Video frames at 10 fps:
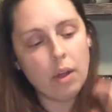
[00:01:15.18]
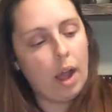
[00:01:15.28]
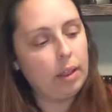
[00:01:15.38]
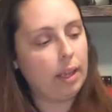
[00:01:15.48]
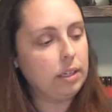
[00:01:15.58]

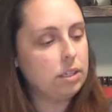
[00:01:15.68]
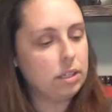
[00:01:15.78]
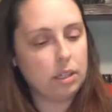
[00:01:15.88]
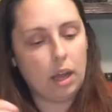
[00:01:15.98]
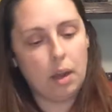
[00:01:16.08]
I like
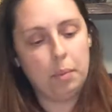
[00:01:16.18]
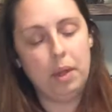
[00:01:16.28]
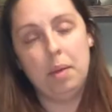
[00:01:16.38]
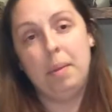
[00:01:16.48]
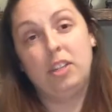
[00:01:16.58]
to um,
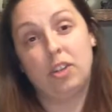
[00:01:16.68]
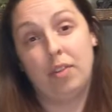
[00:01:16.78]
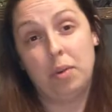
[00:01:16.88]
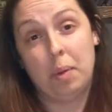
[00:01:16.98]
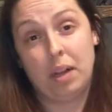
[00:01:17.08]
make sure
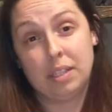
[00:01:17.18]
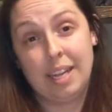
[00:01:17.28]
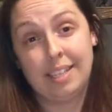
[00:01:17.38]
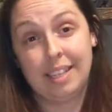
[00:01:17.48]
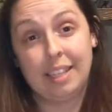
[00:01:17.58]
every box
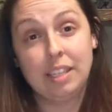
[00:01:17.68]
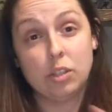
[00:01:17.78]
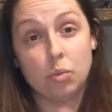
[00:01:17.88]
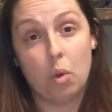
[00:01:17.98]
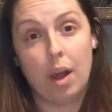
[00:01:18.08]
has at
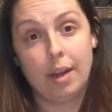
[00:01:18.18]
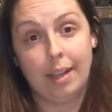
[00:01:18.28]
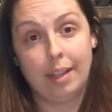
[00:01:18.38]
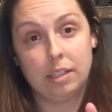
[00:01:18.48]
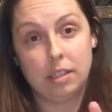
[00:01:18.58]
least one.
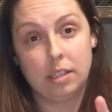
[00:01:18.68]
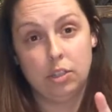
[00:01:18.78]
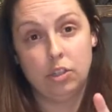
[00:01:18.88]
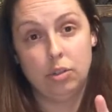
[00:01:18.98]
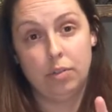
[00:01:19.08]
I like to
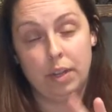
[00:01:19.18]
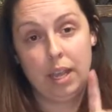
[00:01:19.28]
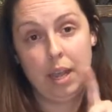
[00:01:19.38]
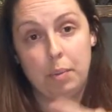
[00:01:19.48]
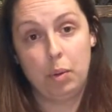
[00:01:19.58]
send two if I
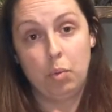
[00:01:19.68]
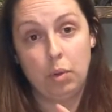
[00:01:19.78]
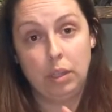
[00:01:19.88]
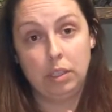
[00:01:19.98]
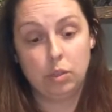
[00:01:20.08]
can, but
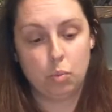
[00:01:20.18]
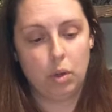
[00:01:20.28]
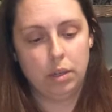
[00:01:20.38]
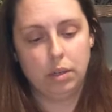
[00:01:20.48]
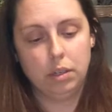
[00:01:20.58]
at least
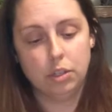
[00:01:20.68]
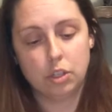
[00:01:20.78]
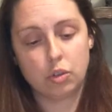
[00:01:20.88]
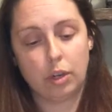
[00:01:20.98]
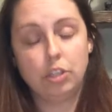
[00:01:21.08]
one
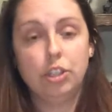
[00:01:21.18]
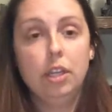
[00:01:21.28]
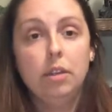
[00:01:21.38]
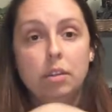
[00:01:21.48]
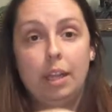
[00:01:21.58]

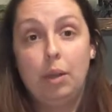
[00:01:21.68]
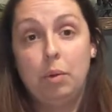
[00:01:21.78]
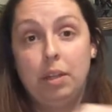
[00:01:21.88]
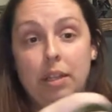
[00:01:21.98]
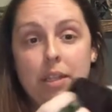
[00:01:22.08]
scrunchie, like
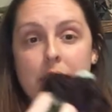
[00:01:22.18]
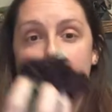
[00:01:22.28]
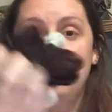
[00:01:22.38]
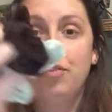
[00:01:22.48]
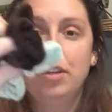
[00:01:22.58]
one of
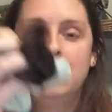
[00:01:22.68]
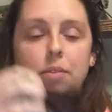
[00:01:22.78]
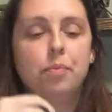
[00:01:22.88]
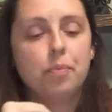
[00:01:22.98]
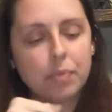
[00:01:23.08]
these fun
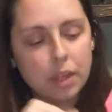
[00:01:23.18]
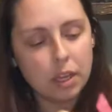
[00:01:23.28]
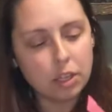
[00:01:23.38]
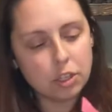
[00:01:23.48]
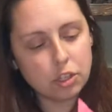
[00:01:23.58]

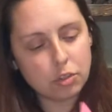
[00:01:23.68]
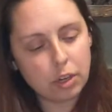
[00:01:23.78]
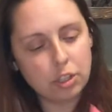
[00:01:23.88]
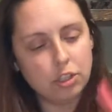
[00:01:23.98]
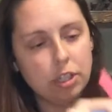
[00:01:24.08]

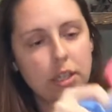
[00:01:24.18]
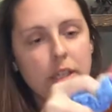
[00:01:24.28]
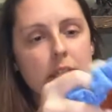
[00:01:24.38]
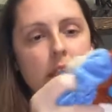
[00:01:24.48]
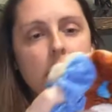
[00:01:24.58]

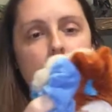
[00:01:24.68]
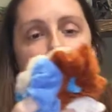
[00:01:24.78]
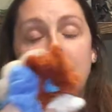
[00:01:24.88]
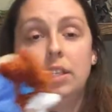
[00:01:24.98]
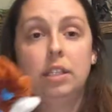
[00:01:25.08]
scrunchies. And
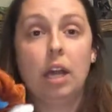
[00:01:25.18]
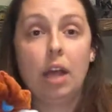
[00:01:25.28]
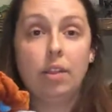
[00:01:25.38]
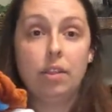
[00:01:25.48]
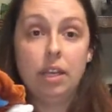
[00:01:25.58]
I
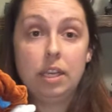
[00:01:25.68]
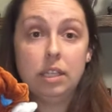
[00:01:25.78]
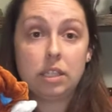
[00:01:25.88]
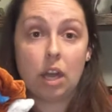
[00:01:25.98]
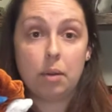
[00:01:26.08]
got
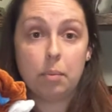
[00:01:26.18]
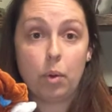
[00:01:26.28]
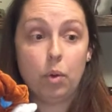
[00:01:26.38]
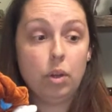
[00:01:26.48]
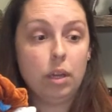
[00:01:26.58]
these on
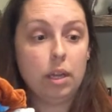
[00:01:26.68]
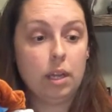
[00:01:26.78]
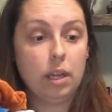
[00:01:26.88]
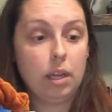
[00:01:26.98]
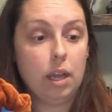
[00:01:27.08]
bulk
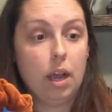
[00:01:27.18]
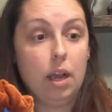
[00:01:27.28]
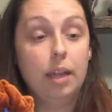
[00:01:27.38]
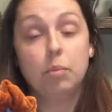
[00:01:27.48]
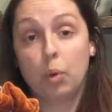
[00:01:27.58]

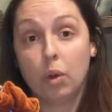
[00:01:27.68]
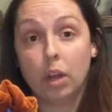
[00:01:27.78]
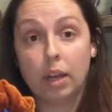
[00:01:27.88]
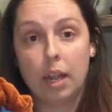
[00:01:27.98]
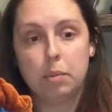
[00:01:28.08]
uh, in
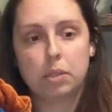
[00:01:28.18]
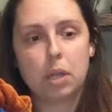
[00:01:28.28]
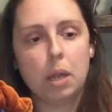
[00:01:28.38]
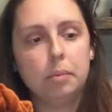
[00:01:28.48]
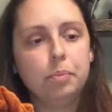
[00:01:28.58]
bulk on
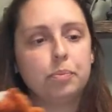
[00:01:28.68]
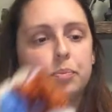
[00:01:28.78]
Amazon.